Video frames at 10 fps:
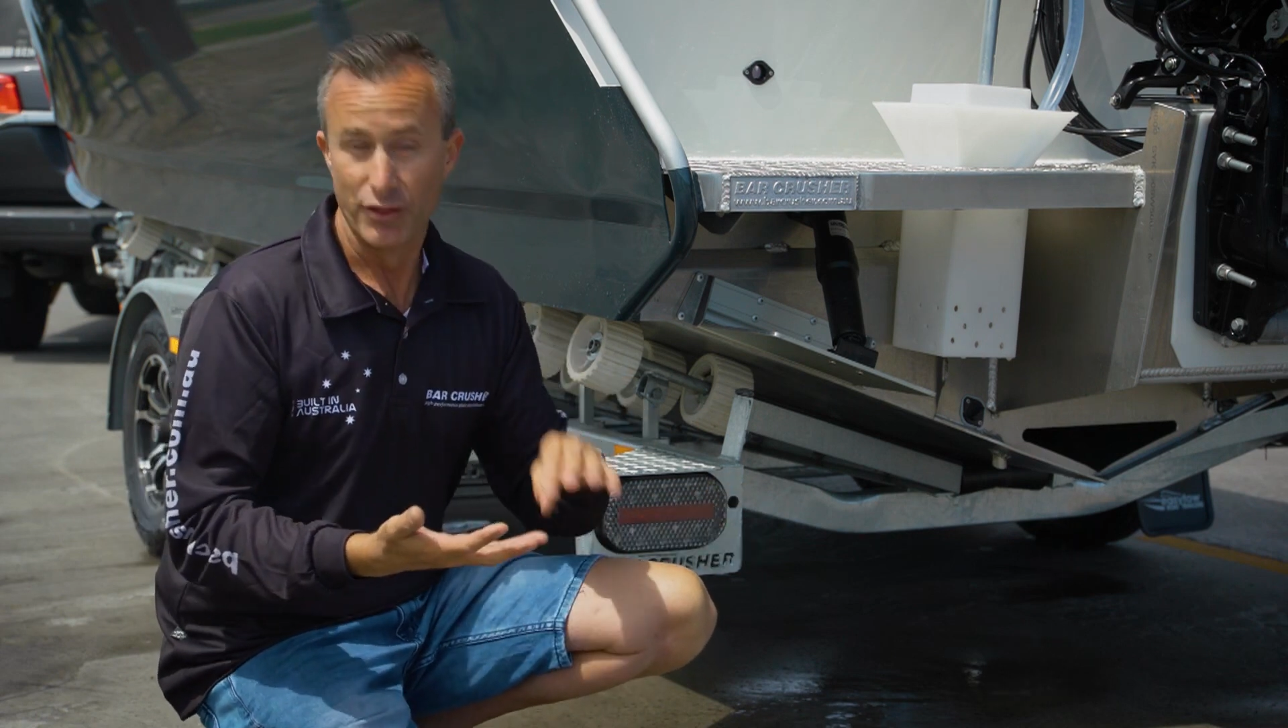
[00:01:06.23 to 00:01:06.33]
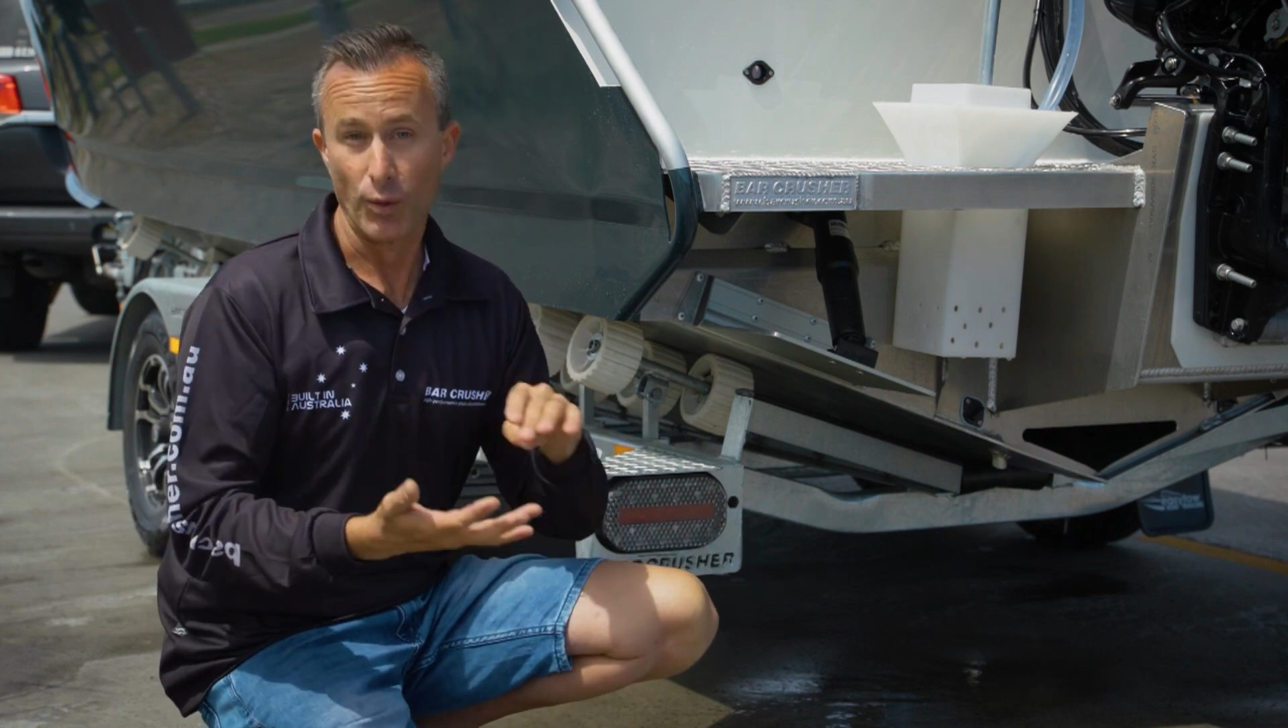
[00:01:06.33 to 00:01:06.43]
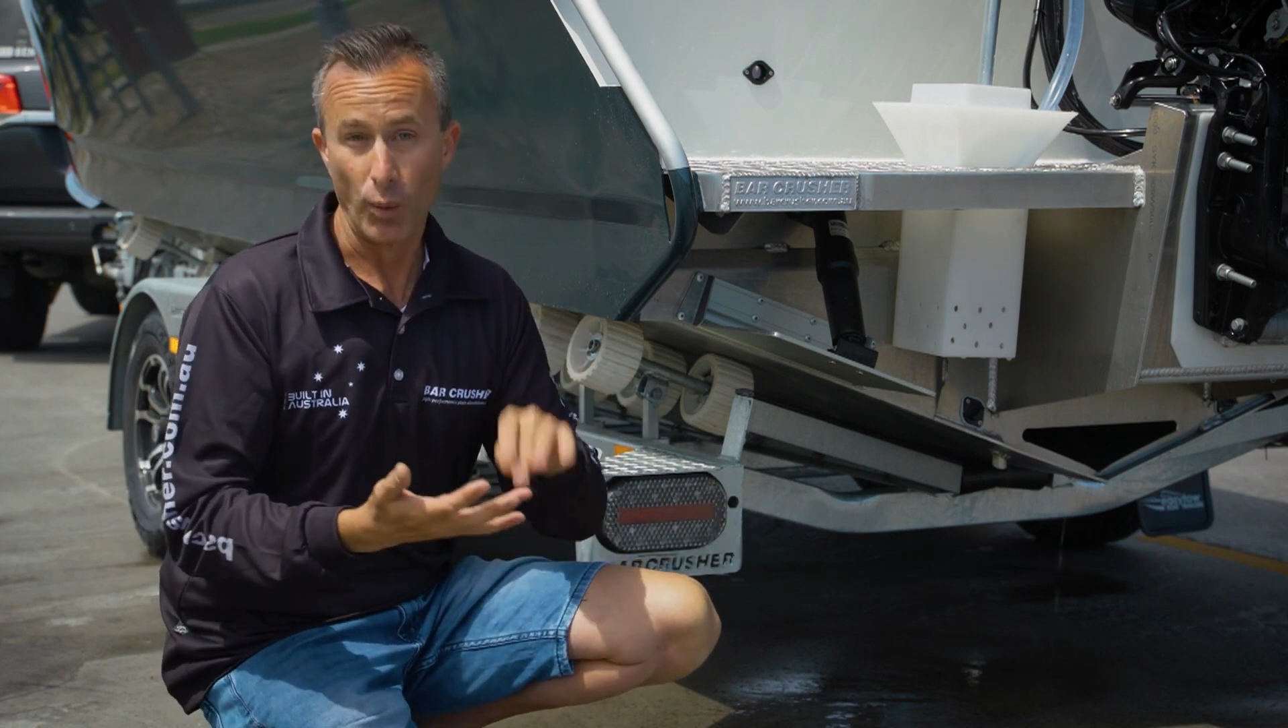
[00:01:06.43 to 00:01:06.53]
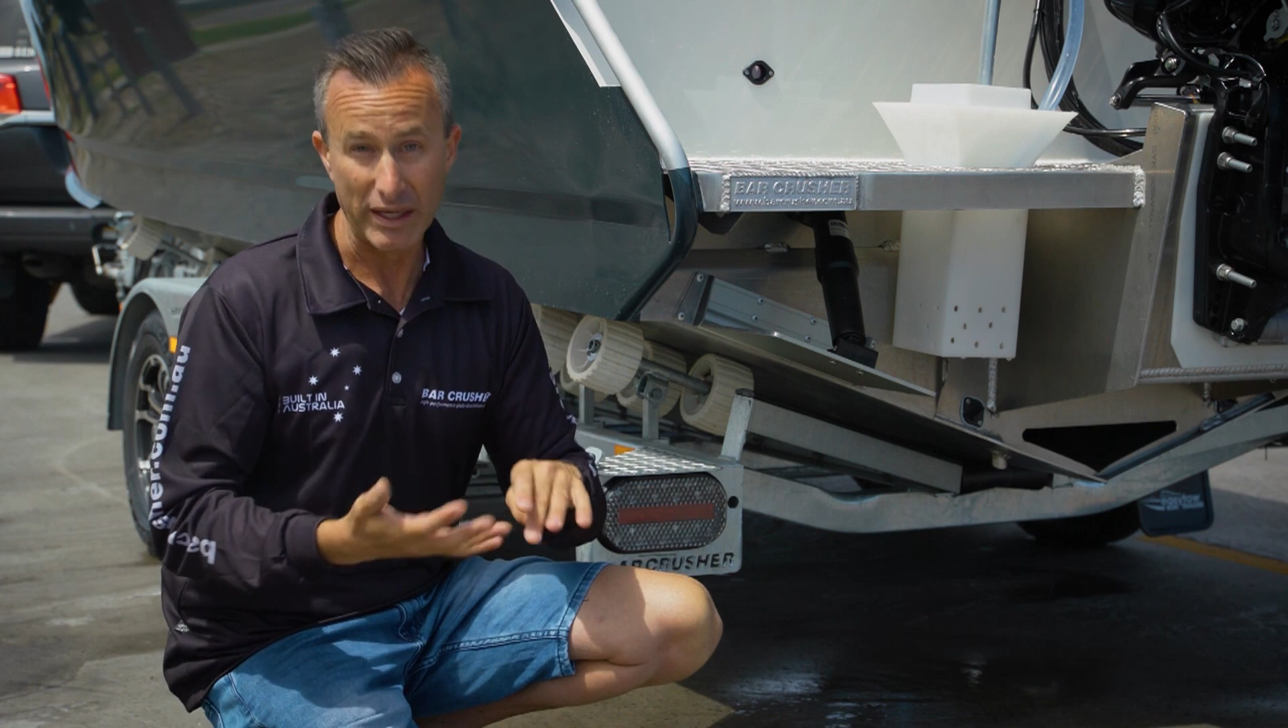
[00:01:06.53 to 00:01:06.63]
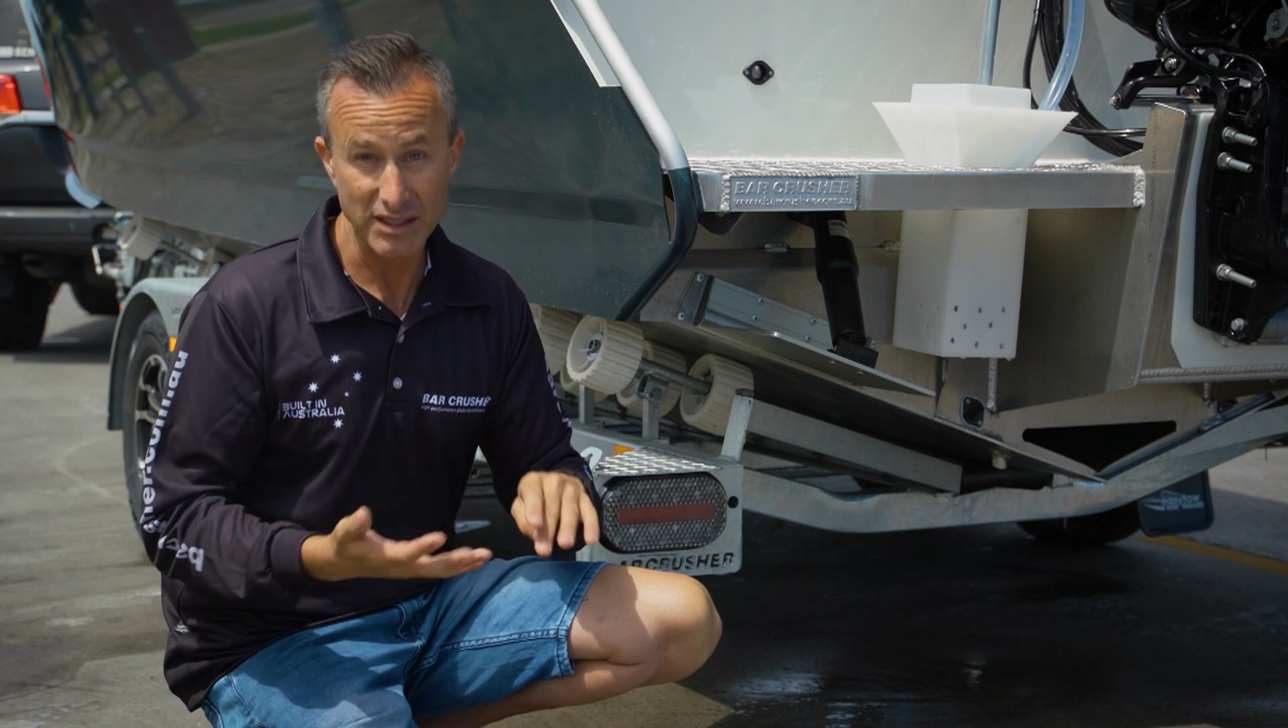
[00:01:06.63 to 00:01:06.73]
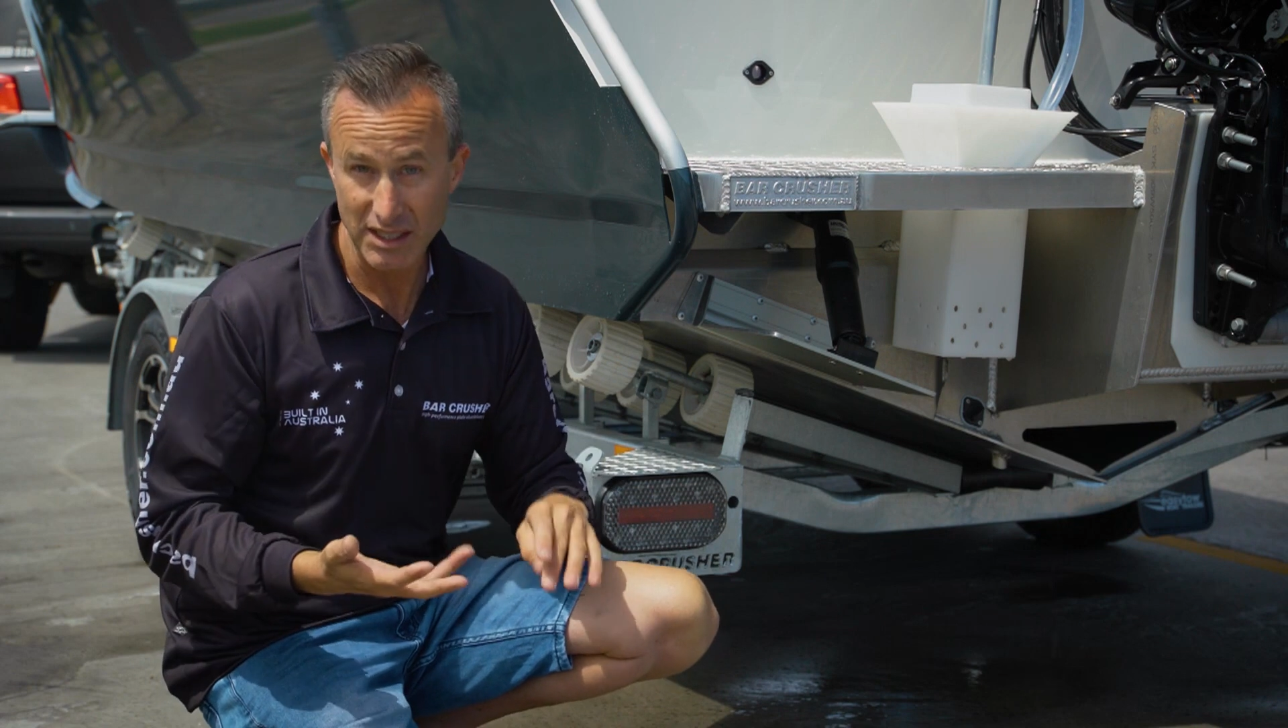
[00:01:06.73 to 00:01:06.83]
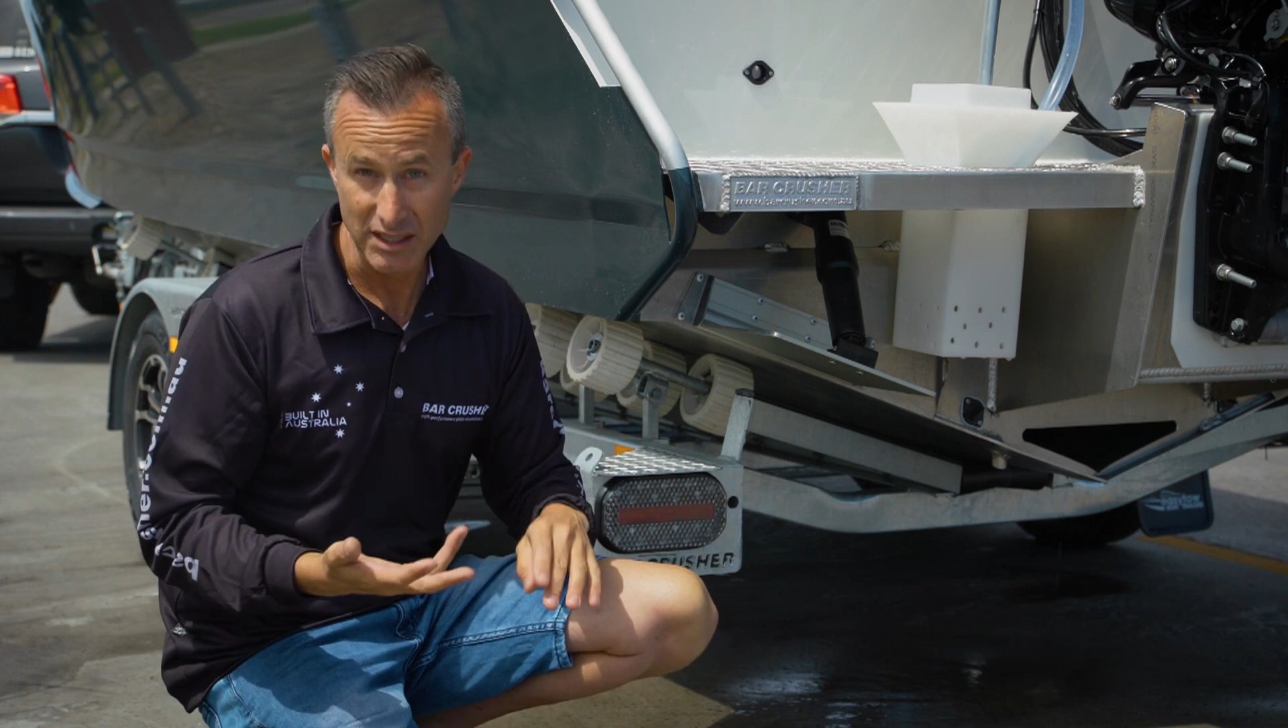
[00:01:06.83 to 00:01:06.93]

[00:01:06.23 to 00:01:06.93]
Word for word: the wind